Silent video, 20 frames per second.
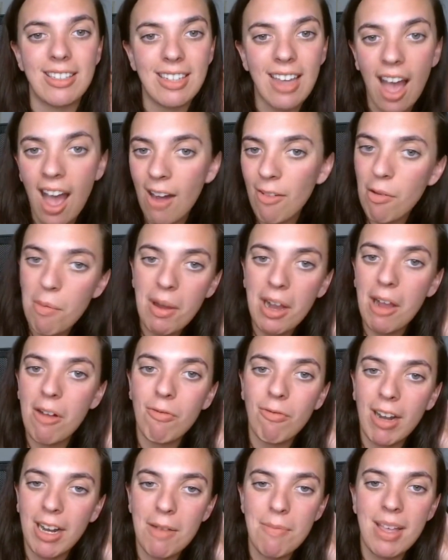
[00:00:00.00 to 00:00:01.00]
Can't
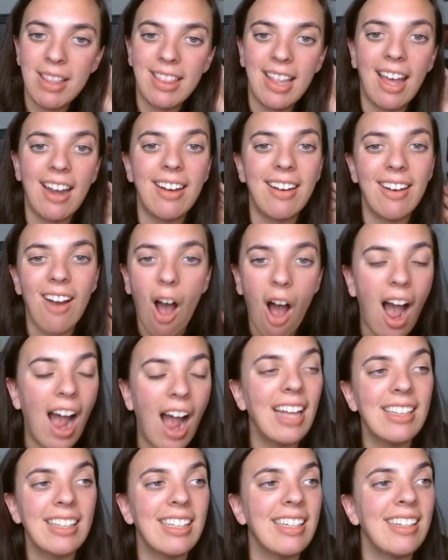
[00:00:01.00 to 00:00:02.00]
recommend that
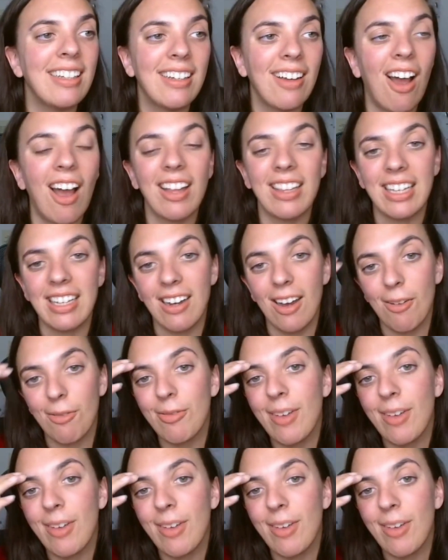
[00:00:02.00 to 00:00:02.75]
highly, highly enough.